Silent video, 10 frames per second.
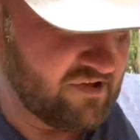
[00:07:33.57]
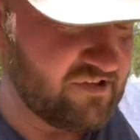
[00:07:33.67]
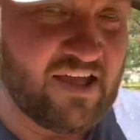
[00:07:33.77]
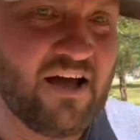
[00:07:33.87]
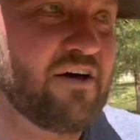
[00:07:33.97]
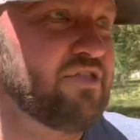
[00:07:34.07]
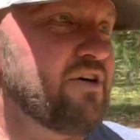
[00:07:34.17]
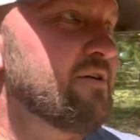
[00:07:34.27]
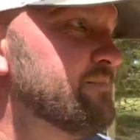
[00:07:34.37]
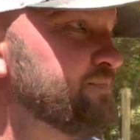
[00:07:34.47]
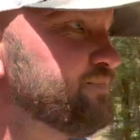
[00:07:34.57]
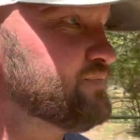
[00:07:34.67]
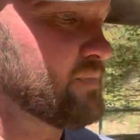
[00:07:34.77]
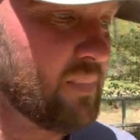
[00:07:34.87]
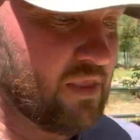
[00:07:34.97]
South,
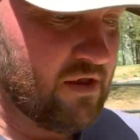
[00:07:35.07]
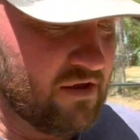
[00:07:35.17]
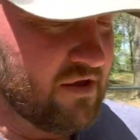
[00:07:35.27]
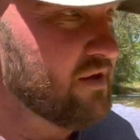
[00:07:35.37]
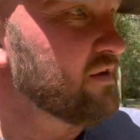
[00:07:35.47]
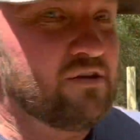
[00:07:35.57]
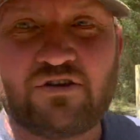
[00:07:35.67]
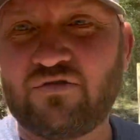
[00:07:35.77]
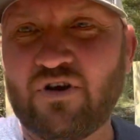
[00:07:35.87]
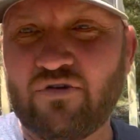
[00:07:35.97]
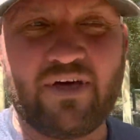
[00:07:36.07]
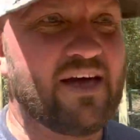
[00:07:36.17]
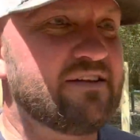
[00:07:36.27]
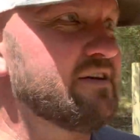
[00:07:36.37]
you know that.